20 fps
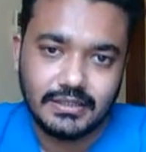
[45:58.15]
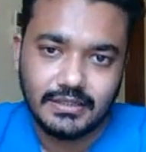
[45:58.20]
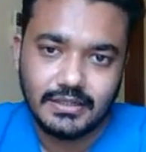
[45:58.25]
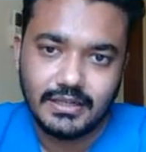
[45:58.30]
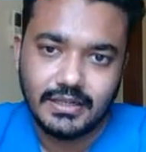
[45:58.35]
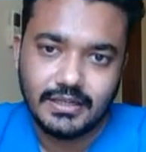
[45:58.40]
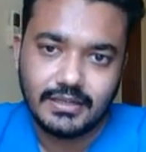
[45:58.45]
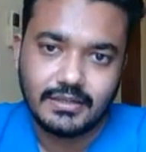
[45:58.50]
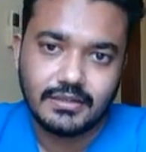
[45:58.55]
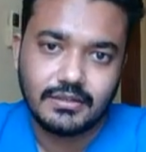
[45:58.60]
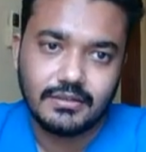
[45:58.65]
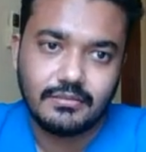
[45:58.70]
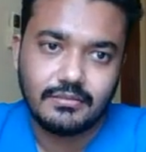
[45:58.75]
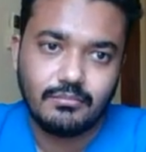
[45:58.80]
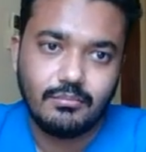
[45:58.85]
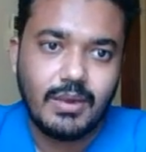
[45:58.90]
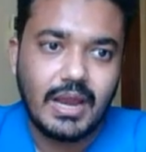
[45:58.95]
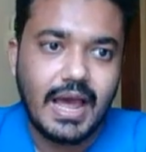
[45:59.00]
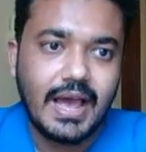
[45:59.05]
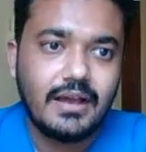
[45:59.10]
Like
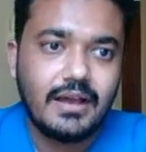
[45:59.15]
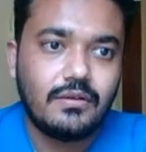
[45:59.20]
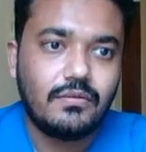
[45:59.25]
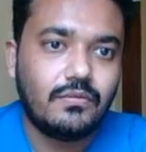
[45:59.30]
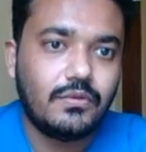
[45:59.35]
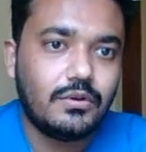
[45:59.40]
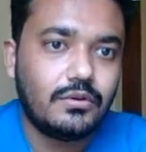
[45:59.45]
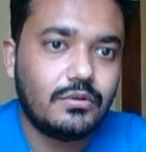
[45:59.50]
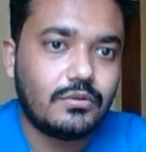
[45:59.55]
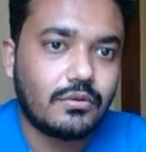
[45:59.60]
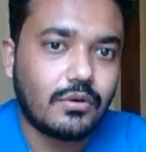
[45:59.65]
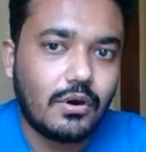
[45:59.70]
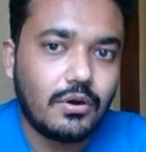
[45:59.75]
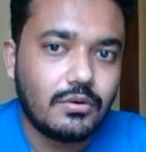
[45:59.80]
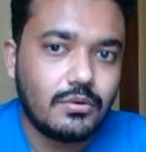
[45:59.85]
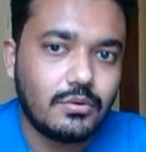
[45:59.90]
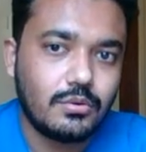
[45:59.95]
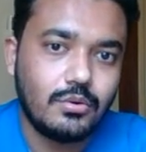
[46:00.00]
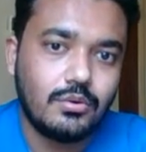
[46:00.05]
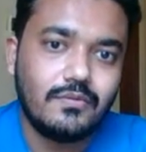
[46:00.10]
black would
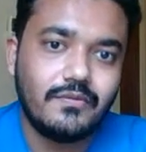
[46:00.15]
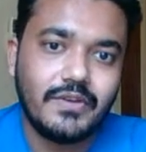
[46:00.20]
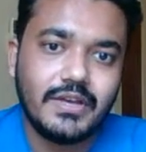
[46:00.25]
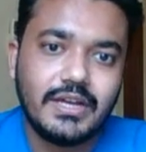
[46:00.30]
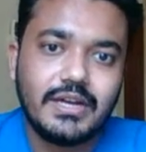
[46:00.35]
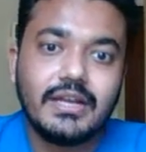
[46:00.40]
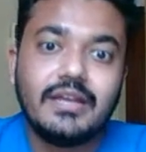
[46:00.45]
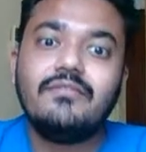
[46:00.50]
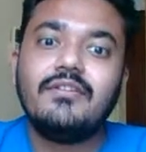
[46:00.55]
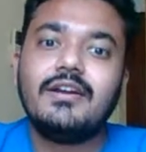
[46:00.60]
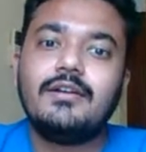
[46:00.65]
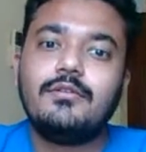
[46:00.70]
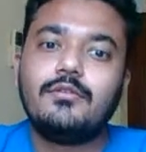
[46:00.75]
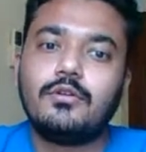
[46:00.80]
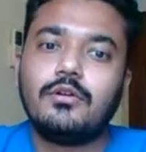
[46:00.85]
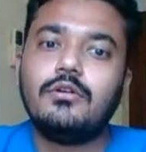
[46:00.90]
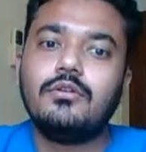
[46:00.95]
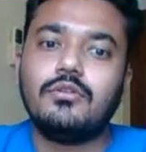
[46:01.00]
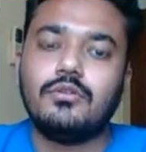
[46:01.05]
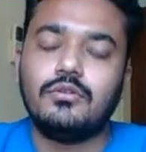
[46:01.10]
not know where he went
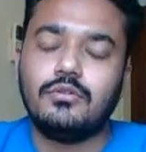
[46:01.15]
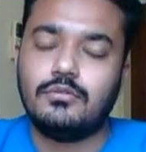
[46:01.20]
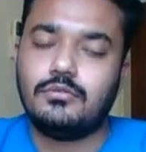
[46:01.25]
wrong.